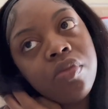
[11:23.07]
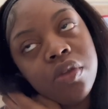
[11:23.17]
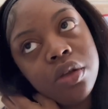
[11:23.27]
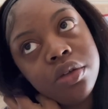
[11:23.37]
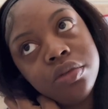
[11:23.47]

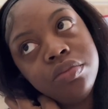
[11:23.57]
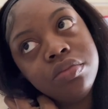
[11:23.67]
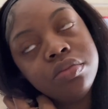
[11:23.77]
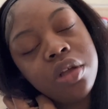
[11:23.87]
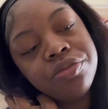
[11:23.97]

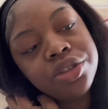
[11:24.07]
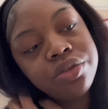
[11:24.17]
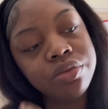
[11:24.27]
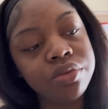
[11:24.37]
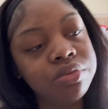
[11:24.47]
I'm gonna
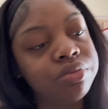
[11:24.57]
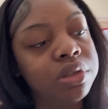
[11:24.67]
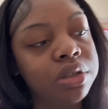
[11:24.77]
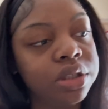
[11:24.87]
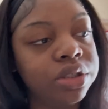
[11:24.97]
do
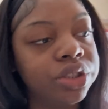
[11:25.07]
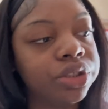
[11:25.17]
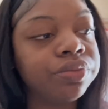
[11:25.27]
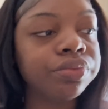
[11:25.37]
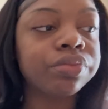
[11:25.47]
lunch
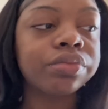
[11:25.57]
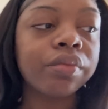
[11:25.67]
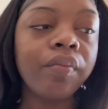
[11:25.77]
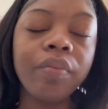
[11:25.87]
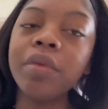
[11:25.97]

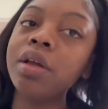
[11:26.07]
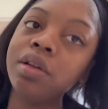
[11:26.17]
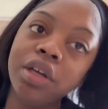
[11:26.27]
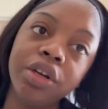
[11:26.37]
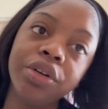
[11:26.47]

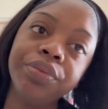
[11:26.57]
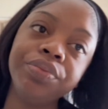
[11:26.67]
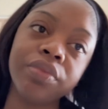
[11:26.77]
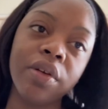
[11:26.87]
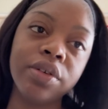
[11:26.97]
later.
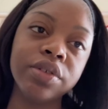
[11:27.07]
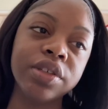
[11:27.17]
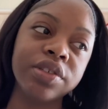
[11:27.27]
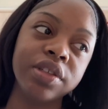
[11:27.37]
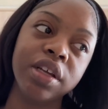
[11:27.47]
I know
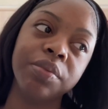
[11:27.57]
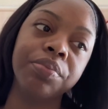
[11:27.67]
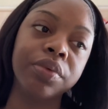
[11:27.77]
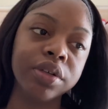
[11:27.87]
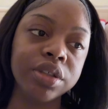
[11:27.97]
this is like
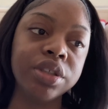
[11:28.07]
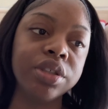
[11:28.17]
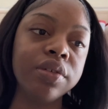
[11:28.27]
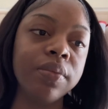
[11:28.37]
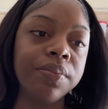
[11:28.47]
brunch
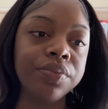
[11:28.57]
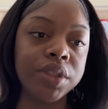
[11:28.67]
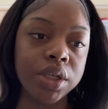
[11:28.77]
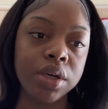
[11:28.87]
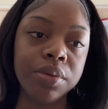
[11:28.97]

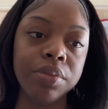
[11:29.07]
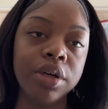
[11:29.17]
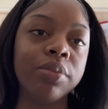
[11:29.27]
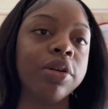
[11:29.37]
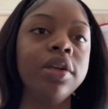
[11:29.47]
time, but
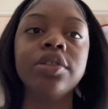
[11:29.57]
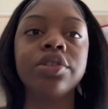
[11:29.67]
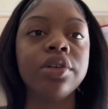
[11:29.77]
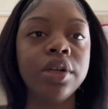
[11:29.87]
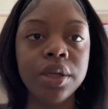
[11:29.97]
I'm really just
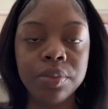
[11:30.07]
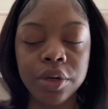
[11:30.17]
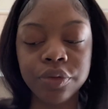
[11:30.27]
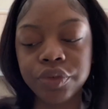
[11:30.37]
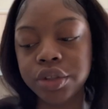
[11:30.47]
gonna eat
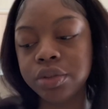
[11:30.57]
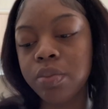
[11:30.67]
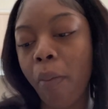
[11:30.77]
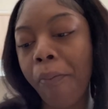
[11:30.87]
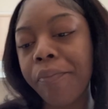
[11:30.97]
breakfast,
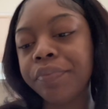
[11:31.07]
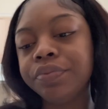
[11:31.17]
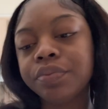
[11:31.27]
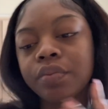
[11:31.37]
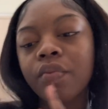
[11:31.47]

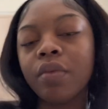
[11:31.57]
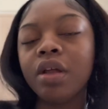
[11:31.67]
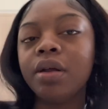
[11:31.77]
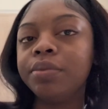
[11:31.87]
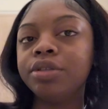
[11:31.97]
and
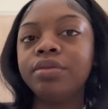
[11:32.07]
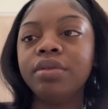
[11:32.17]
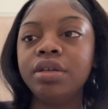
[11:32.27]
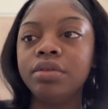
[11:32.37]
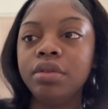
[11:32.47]
I'm gonna
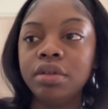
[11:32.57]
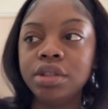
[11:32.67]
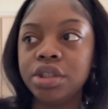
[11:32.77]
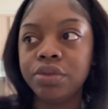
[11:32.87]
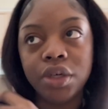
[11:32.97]
do
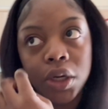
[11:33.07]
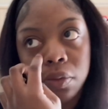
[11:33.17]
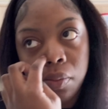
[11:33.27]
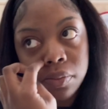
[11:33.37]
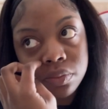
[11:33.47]
lunch around